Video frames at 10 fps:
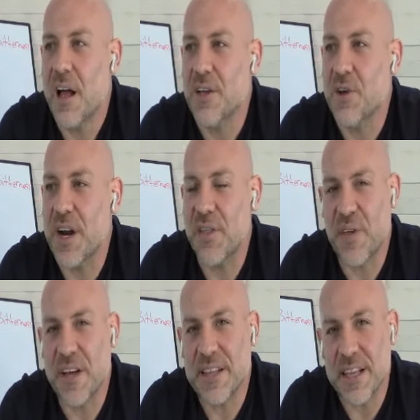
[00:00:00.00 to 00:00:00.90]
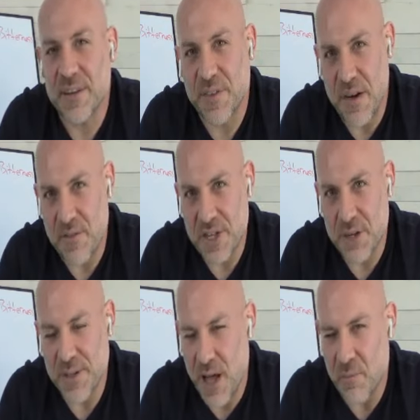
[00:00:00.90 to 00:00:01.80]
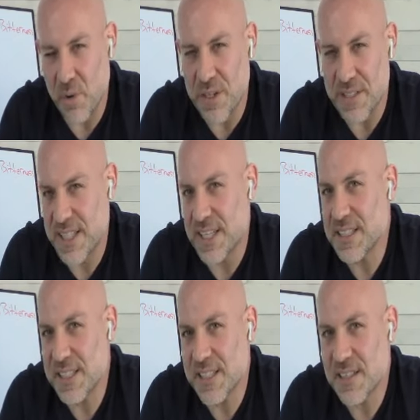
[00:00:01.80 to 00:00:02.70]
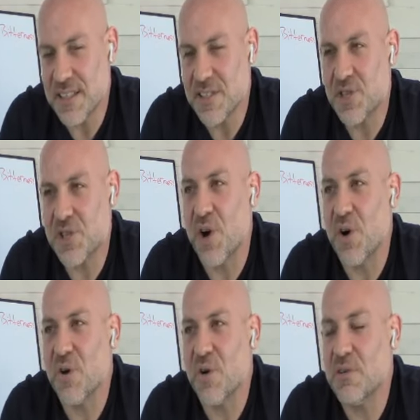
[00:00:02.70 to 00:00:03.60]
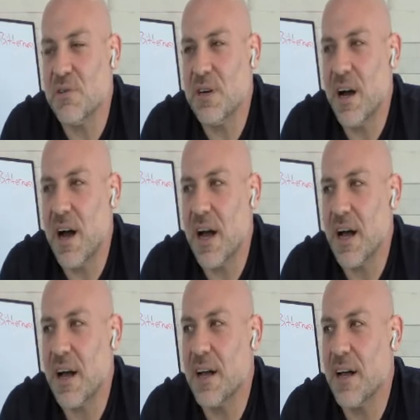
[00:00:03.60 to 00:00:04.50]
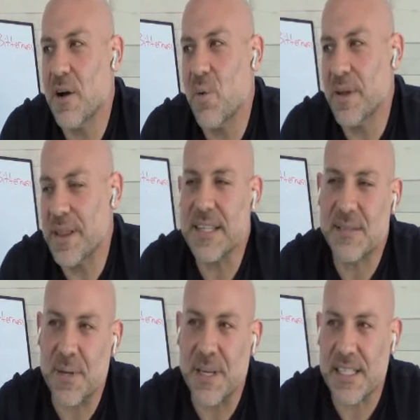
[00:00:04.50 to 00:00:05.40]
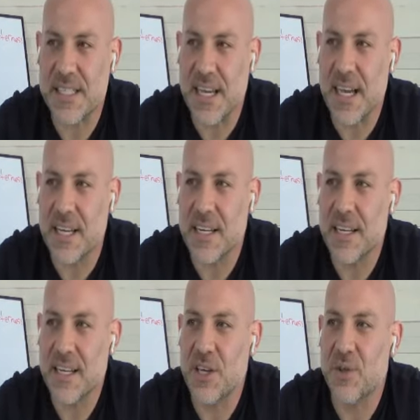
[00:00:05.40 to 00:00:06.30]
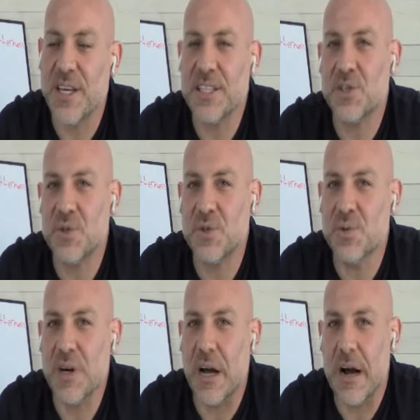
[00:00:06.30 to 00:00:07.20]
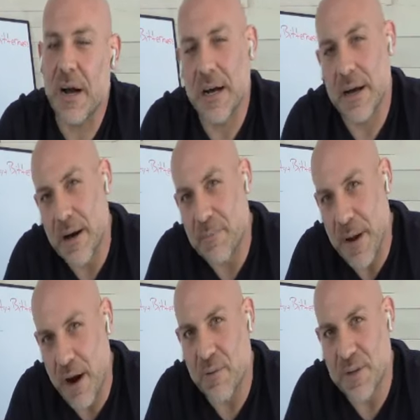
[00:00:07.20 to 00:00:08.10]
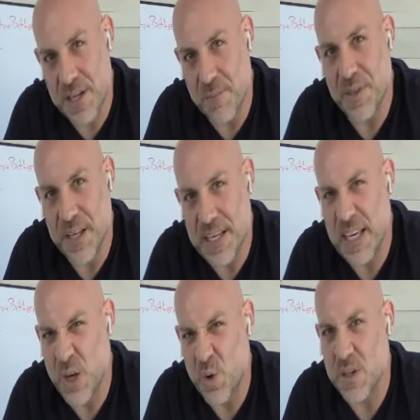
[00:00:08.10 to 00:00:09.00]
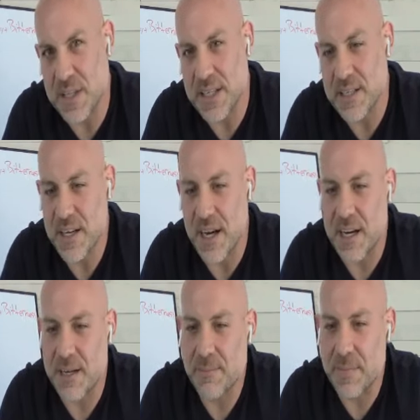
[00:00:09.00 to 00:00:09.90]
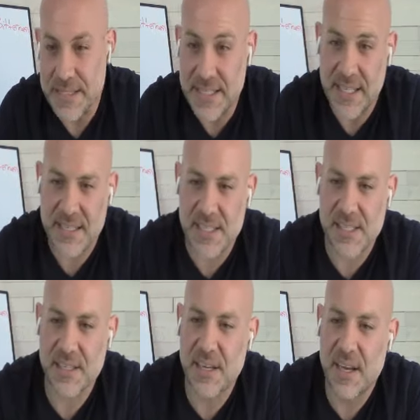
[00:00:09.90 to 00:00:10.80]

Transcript: you got to think that the flavor is going to be a lot more intense. So with that being said, you need to pair it with something equally intense.